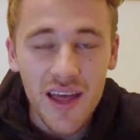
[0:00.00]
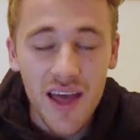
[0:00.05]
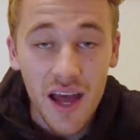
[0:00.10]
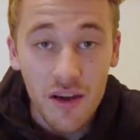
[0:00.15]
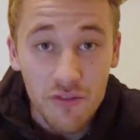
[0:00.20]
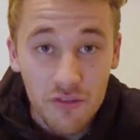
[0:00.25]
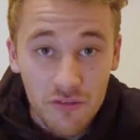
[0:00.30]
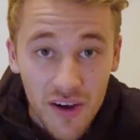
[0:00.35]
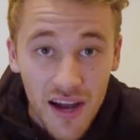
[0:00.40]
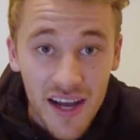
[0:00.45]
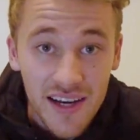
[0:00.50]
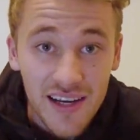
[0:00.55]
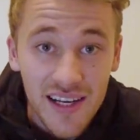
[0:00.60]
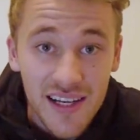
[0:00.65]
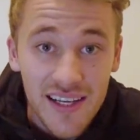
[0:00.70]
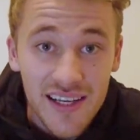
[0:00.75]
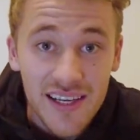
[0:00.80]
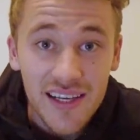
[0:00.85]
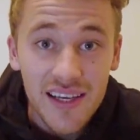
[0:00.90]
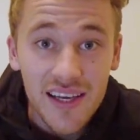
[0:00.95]
And
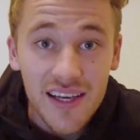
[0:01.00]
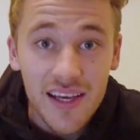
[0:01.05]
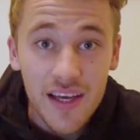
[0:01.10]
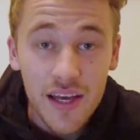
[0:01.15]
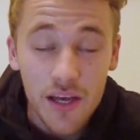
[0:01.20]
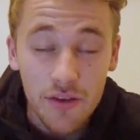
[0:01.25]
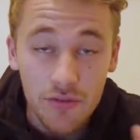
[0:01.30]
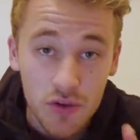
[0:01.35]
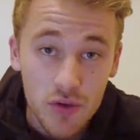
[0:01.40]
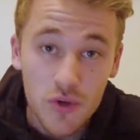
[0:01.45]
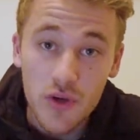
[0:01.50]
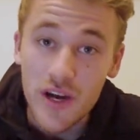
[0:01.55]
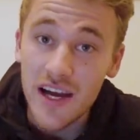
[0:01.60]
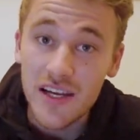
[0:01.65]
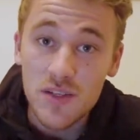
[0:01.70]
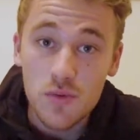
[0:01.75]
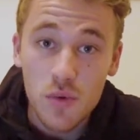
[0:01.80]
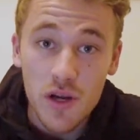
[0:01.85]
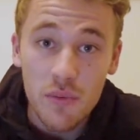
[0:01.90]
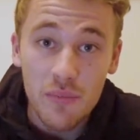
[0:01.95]
finally, if you
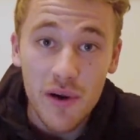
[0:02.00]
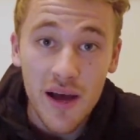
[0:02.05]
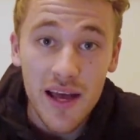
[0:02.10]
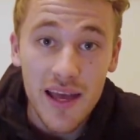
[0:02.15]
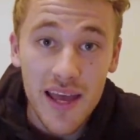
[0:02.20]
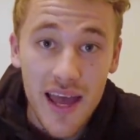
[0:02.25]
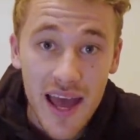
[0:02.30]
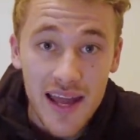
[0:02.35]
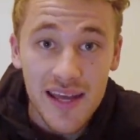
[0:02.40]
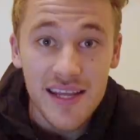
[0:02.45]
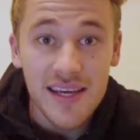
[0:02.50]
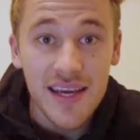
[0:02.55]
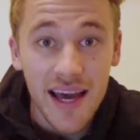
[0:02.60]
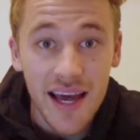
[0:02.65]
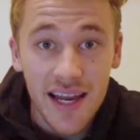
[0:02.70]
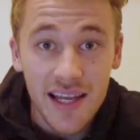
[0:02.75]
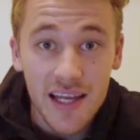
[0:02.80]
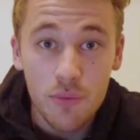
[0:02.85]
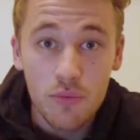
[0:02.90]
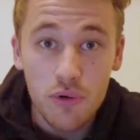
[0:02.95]
guys want to buy any
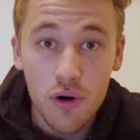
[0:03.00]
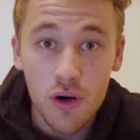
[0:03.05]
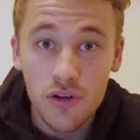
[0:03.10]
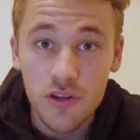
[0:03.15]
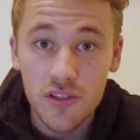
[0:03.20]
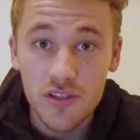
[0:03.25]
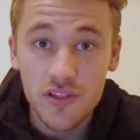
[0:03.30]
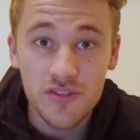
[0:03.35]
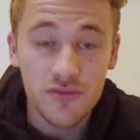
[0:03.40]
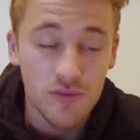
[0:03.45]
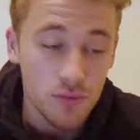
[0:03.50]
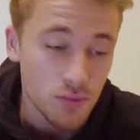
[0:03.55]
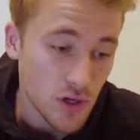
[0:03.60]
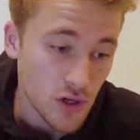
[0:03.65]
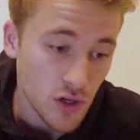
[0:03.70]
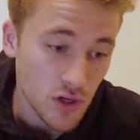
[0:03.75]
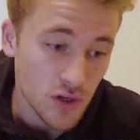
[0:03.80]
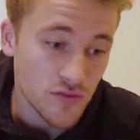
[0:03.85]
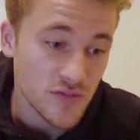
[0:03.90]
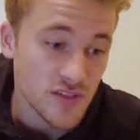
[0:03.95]
Kaliaaer products, from
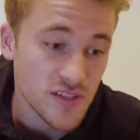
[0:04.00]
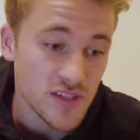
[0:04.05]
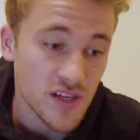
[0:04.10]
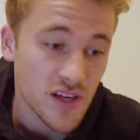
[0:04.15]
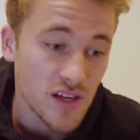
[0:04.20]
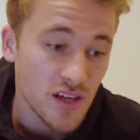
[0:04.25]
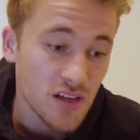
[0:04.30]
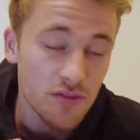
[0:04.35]
gloves,